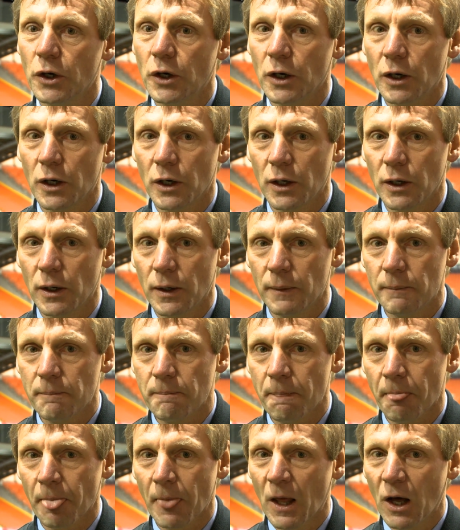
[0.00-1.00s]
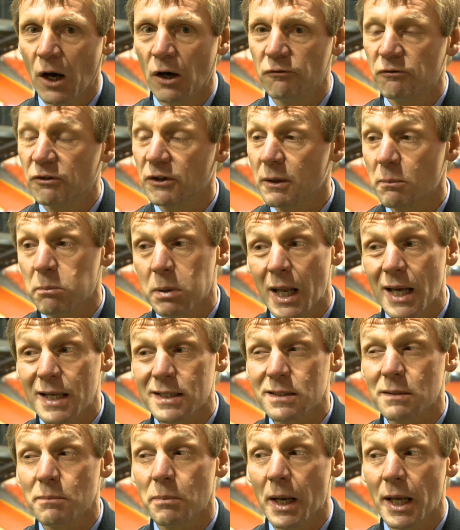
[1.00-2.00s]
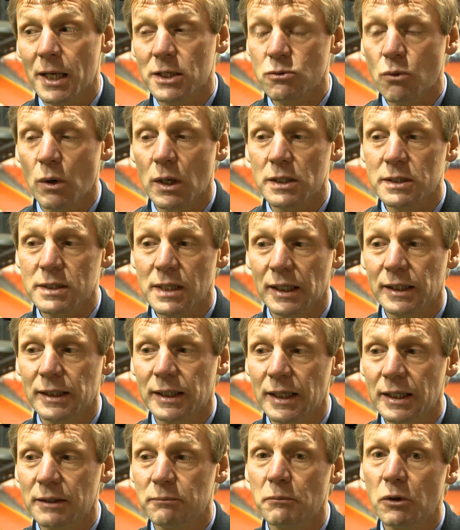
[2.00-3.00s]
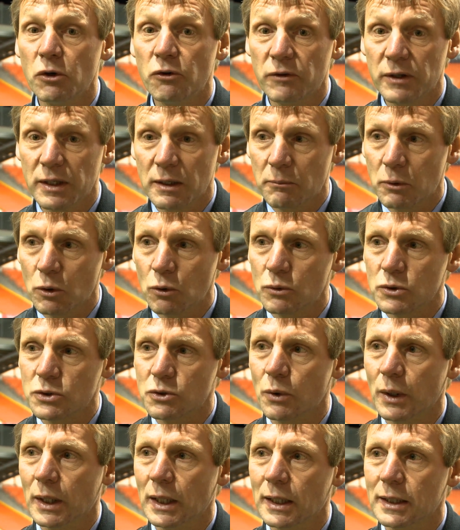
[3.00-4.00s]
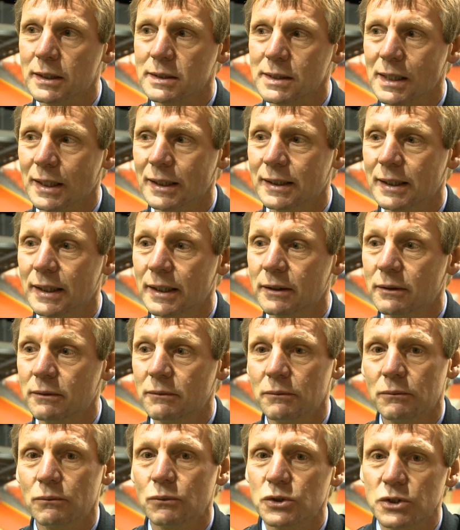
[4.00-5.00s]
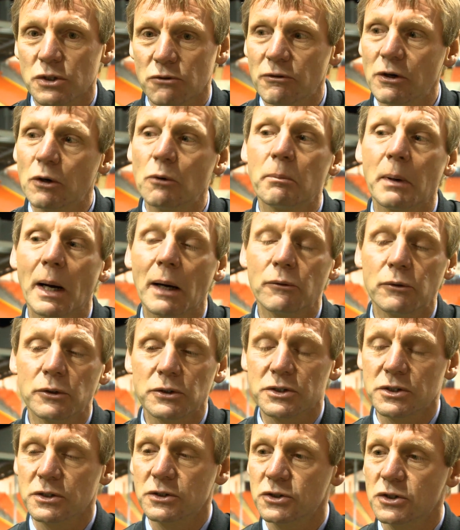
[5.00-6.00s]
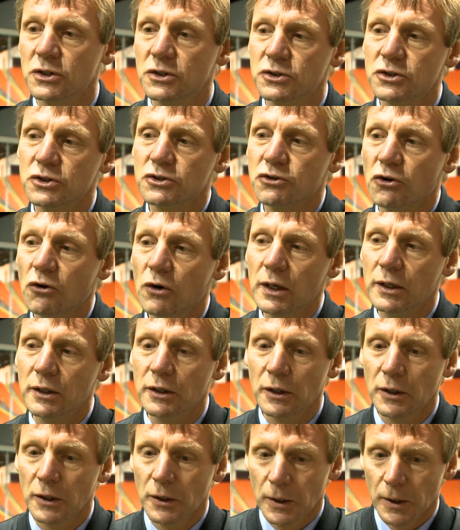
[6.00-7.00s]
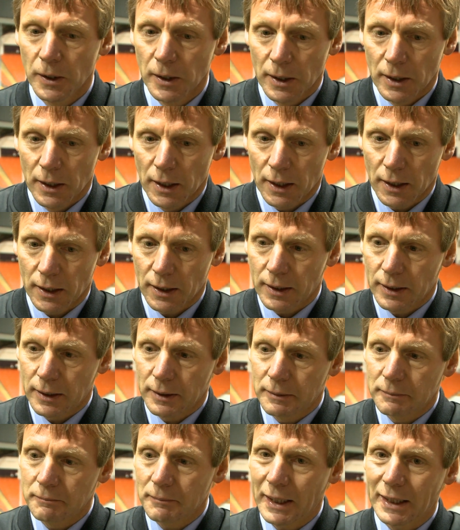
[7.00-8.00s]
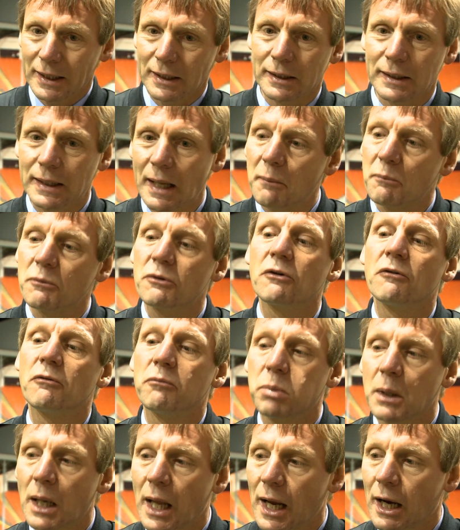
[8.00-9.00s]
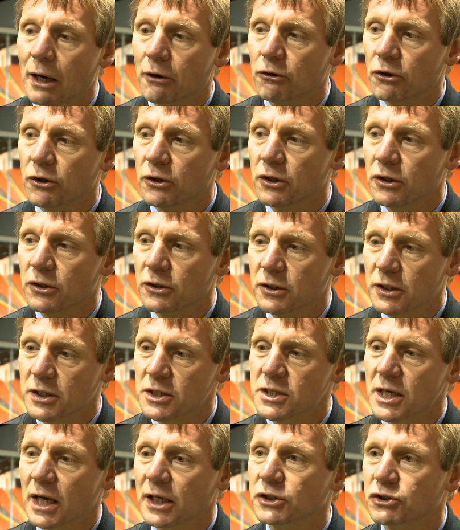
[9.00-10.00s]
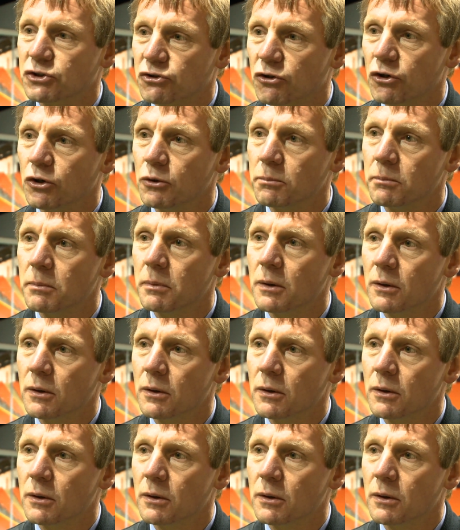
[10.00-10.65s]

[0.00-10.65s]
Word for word: um, and for the players to play as well as they did, moving the ball as quickly as they did, was a real bonus. And, and to try and uh, make the depth of player at the, this age group